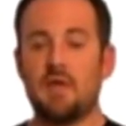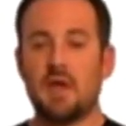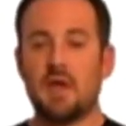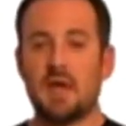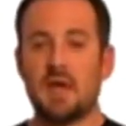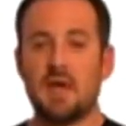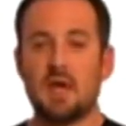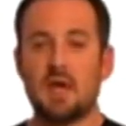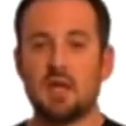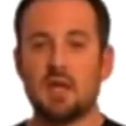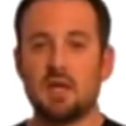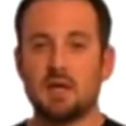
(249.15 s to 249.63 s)

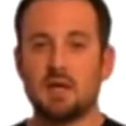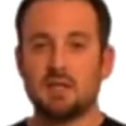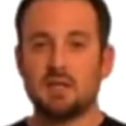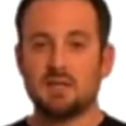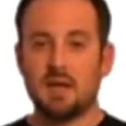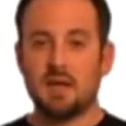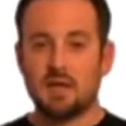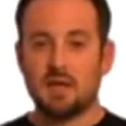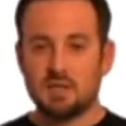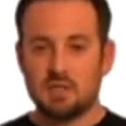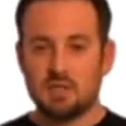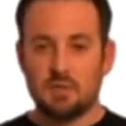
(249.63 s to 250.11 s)
And
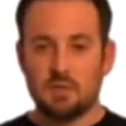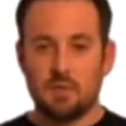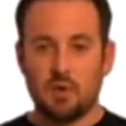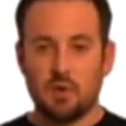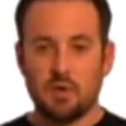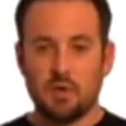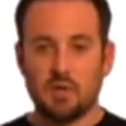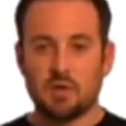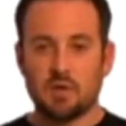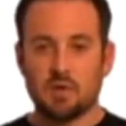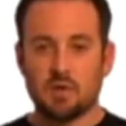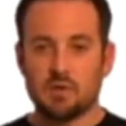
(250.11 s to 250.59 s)

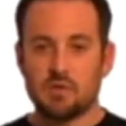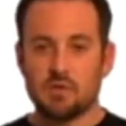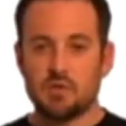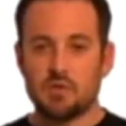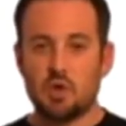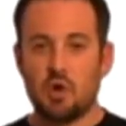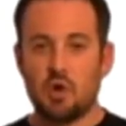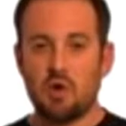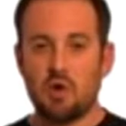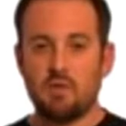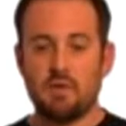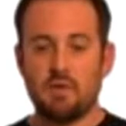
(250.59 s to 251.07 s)
testimonials
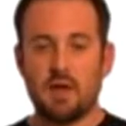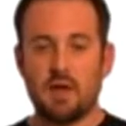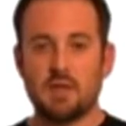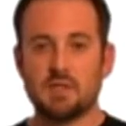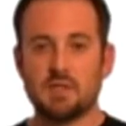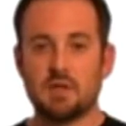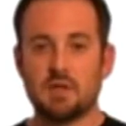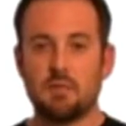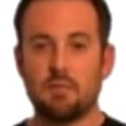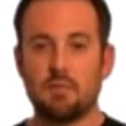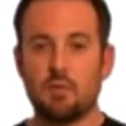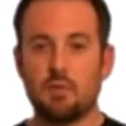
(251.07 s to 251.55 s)
serve
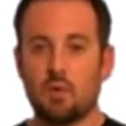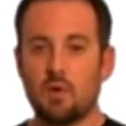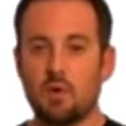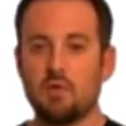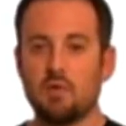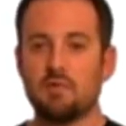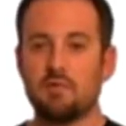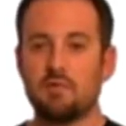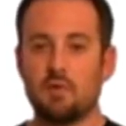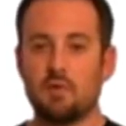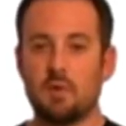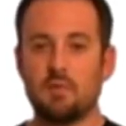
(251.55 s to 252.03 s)
as an
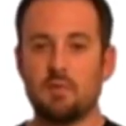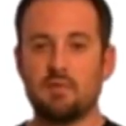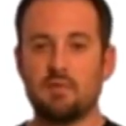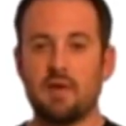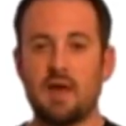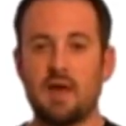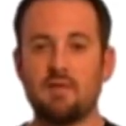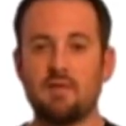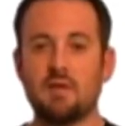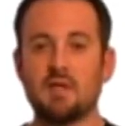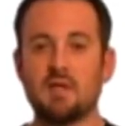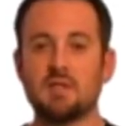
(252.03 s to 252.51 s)
important form of
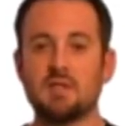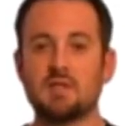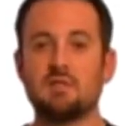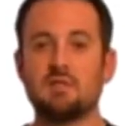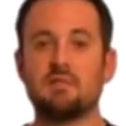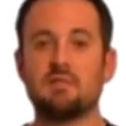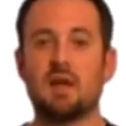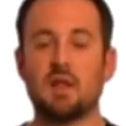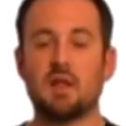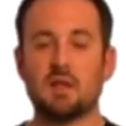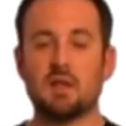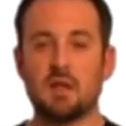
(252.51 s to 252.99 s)
evidence
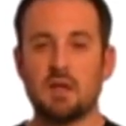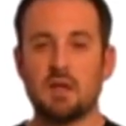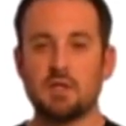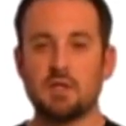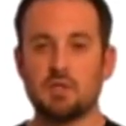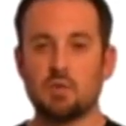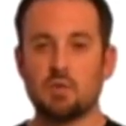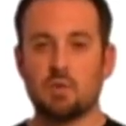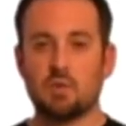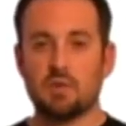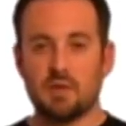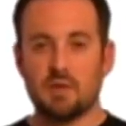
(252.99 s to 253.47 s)
and
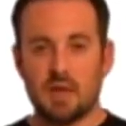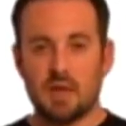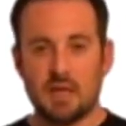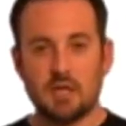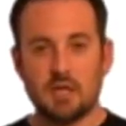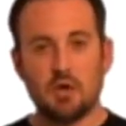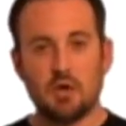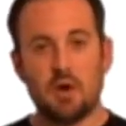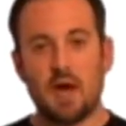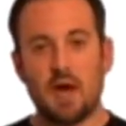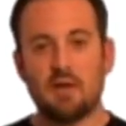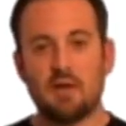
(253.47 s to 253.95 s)
validation
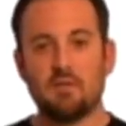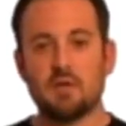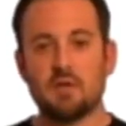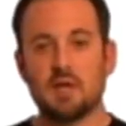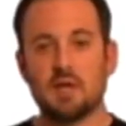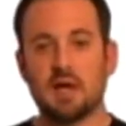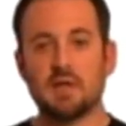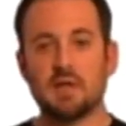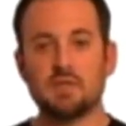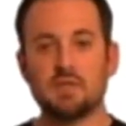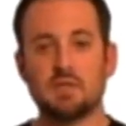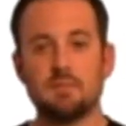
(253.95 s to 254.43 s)
within your
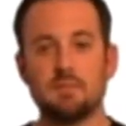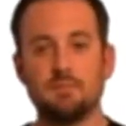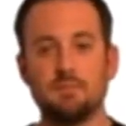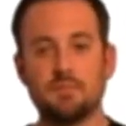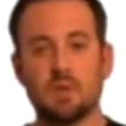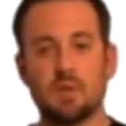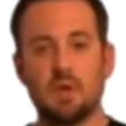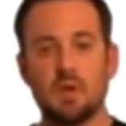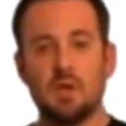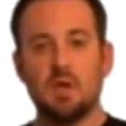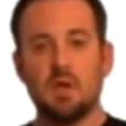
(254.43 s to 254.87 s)
advertising.